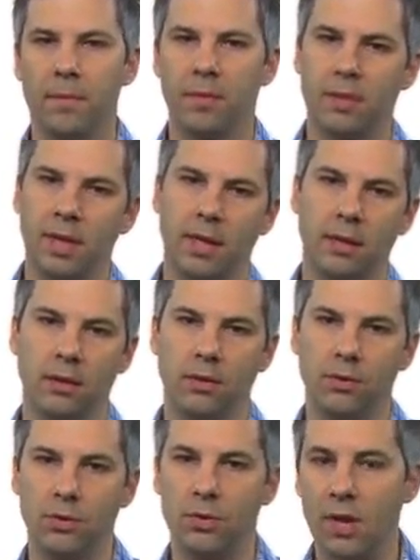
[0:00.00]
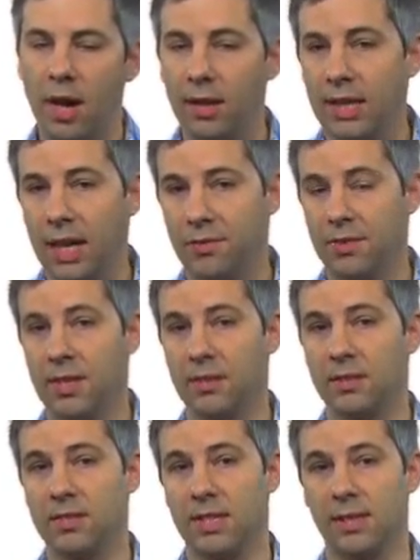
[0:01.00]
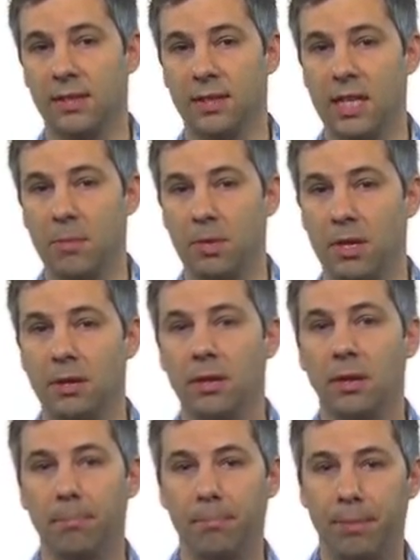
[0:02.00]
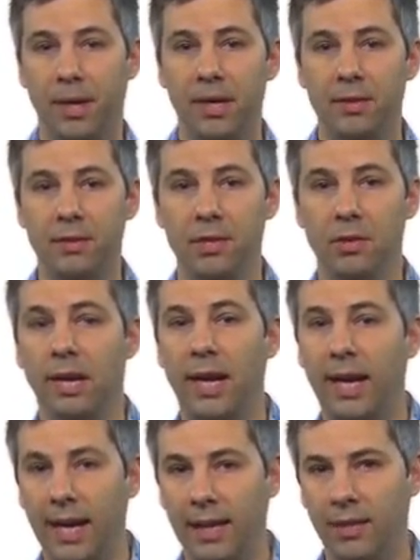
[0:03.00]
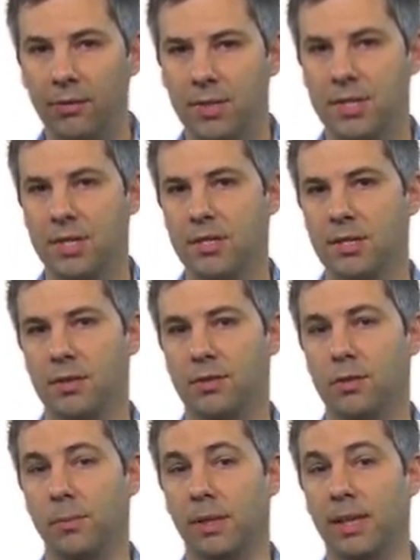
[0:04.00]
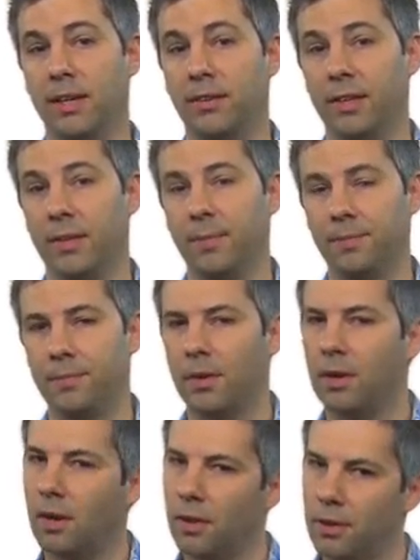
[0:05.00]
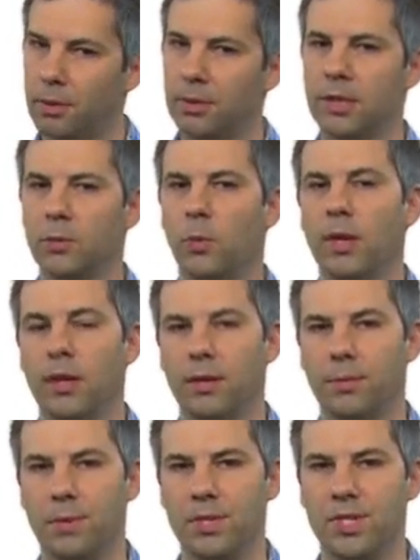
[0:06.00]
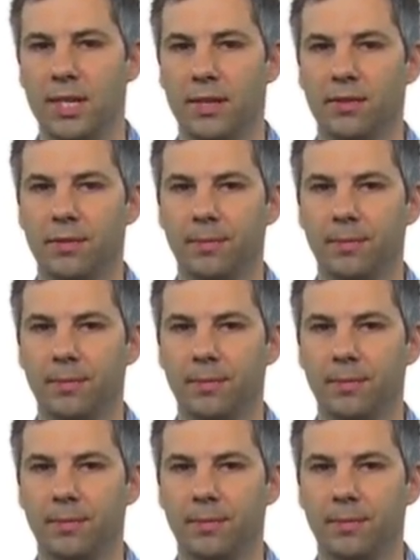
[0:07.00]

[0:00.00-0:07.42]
then you do not have sickle cell anemia, but you're highly resistant to malaria, although not 100%.